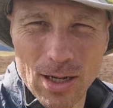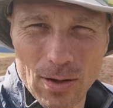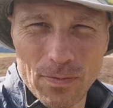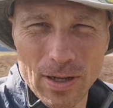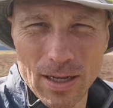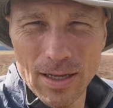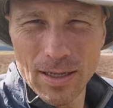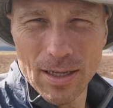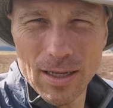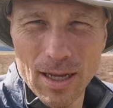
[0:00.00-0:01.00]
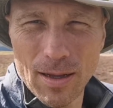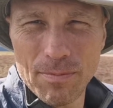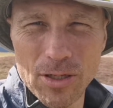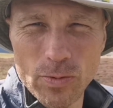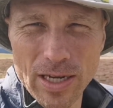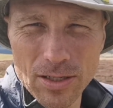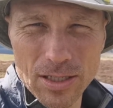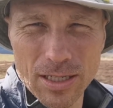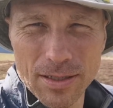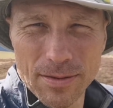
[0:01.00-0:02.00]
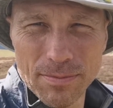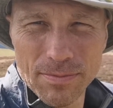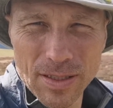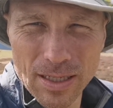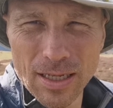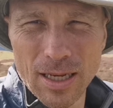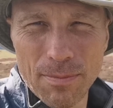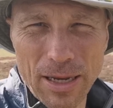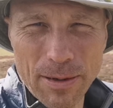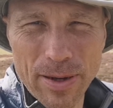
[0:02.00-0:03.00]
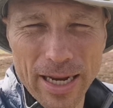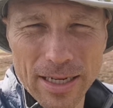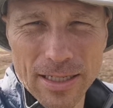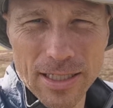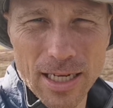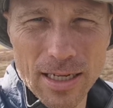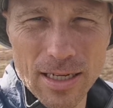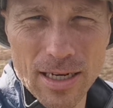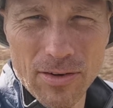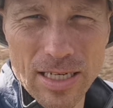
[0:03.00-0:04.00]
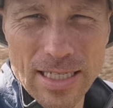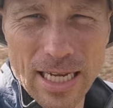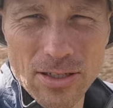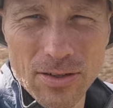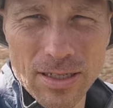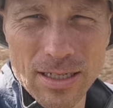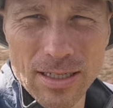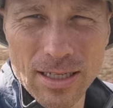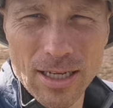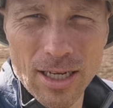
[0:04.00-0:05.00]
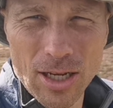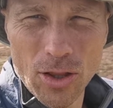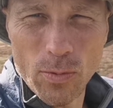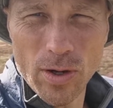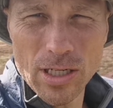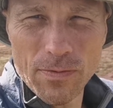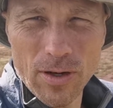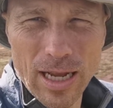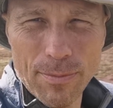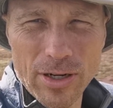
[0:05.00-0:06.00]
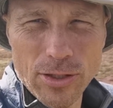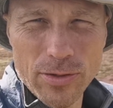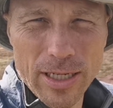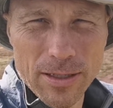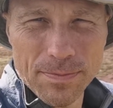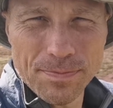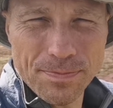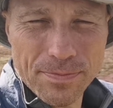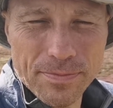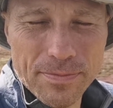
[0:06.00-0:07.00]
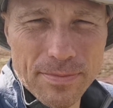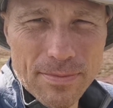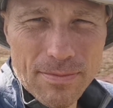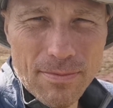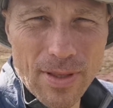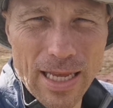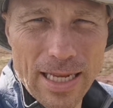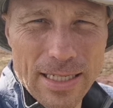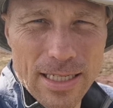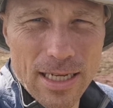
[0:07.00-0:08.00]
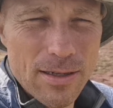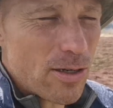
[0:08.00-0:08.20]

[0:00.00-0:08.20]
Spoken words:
of our Mid Wales backpack, and currently sat on the wonderful Aberedw Hill and